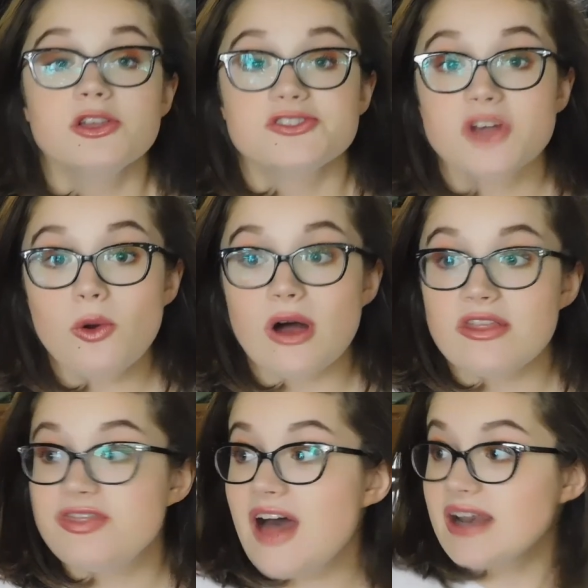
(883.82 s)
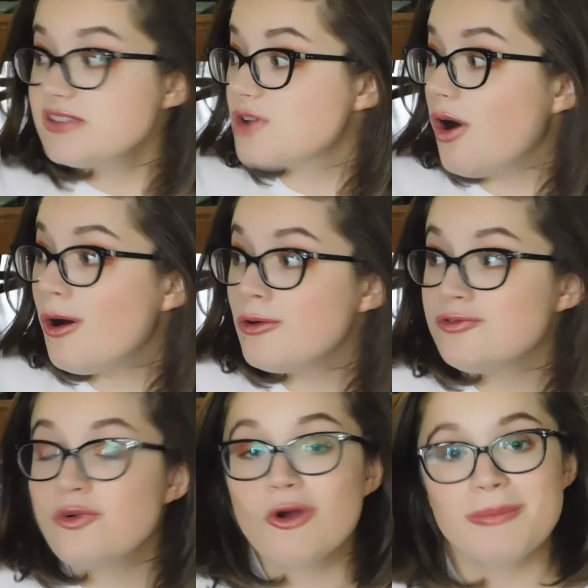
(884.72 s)
So that is all
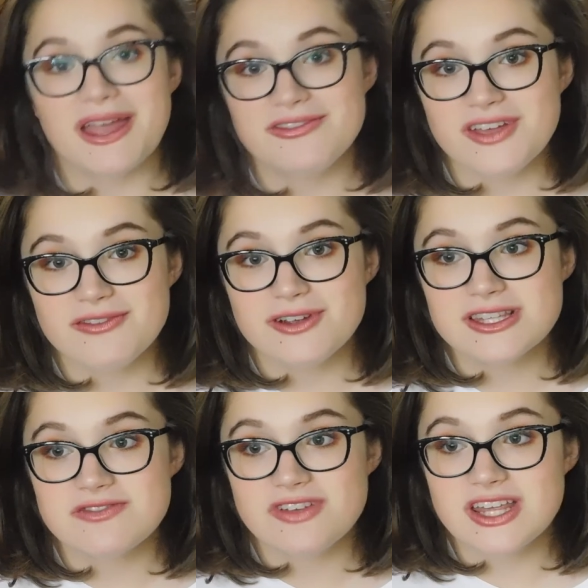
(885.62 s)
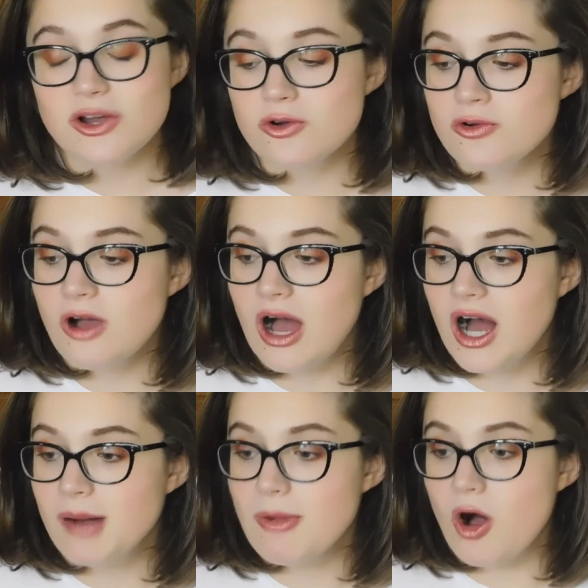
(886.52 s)
for my favorites video,
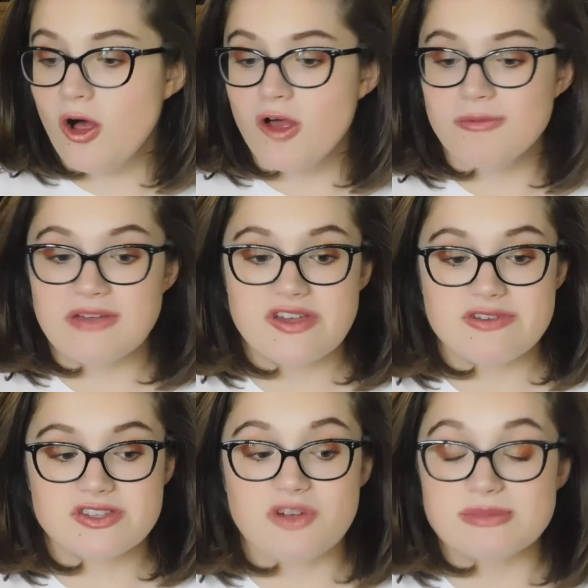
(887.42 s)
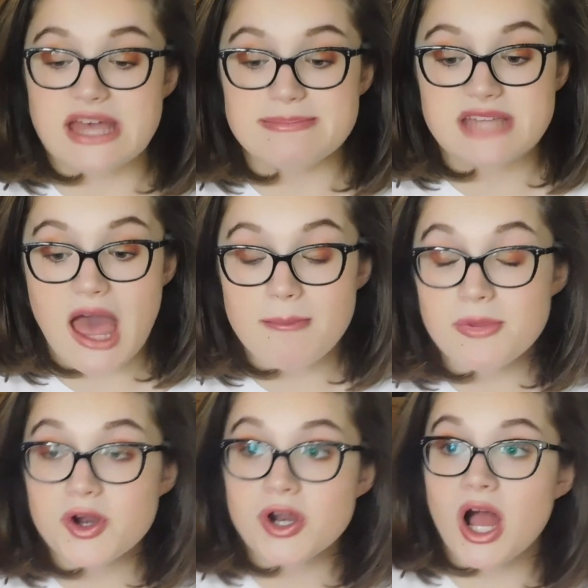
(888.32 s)
all of my favorites from
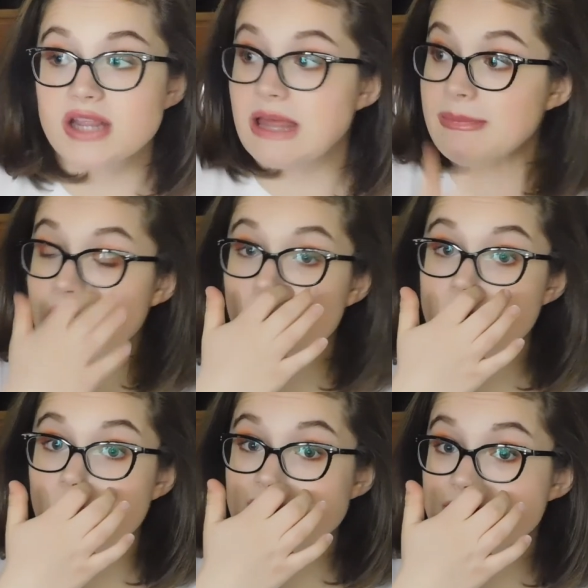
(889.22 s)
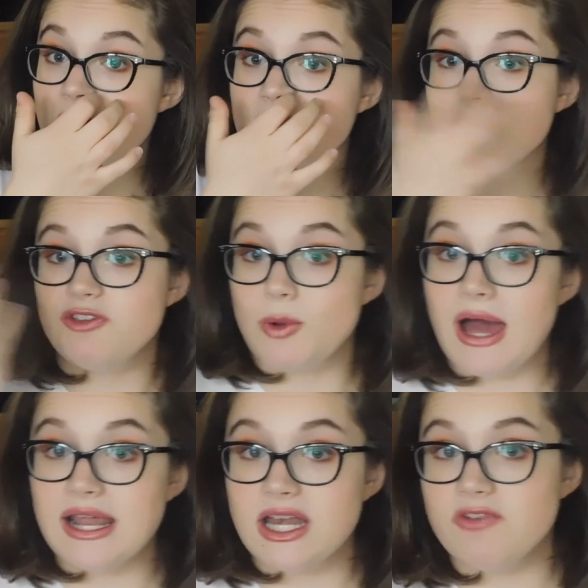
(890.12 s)
September. Let me know what you guys thought, and if you
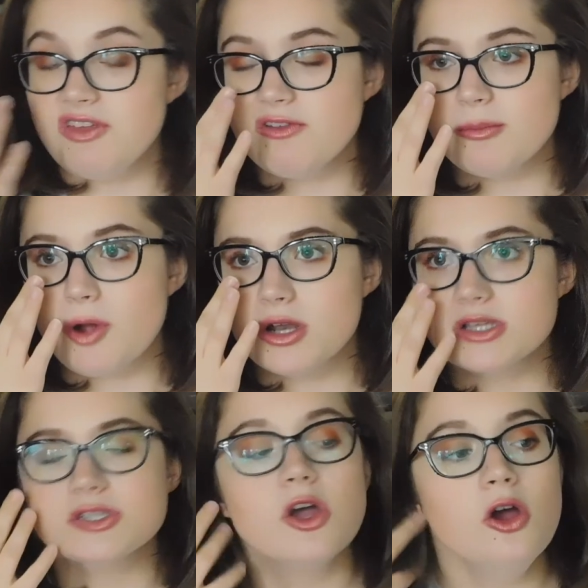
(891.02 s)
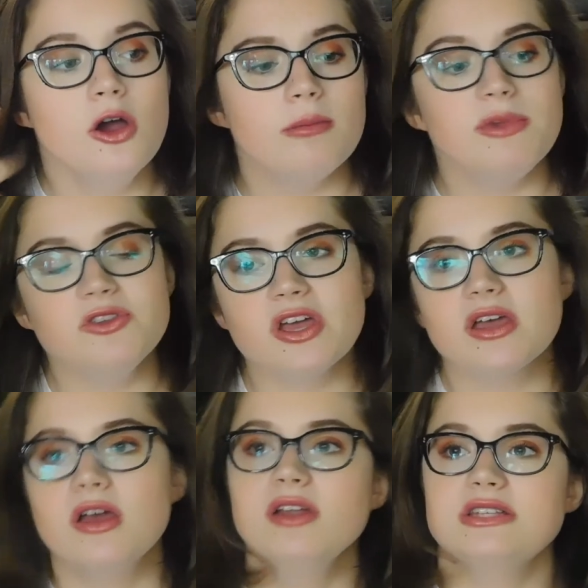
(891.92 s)
had any favorite products,
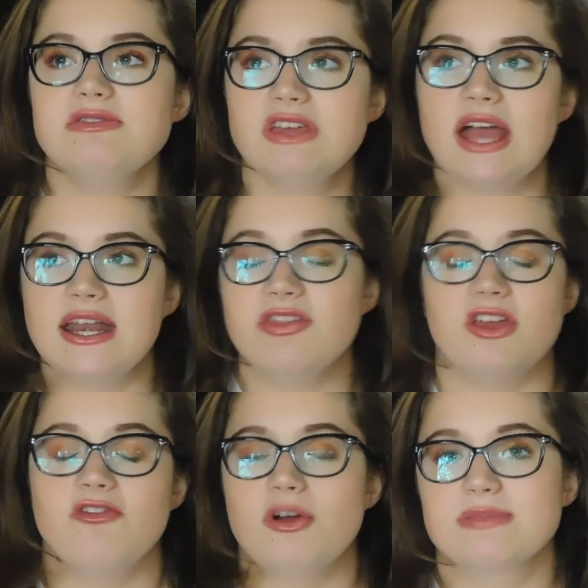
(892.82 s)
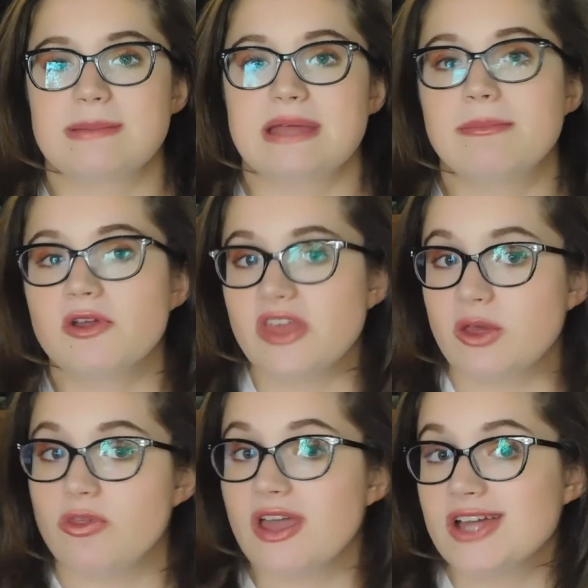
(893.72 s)
music, TV, anything from September that
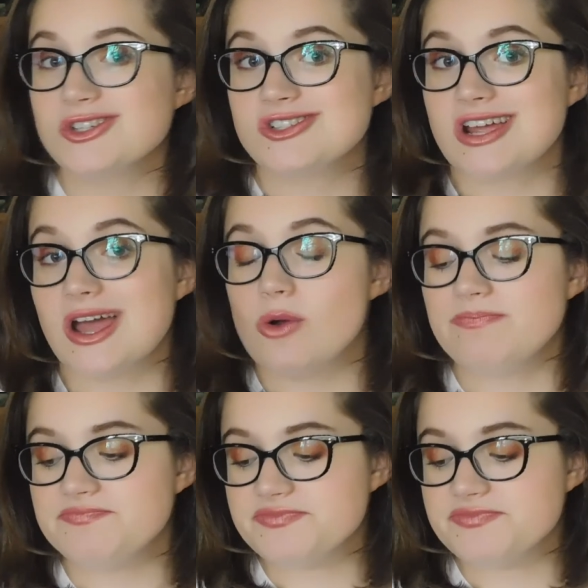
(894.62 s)
you think I should check out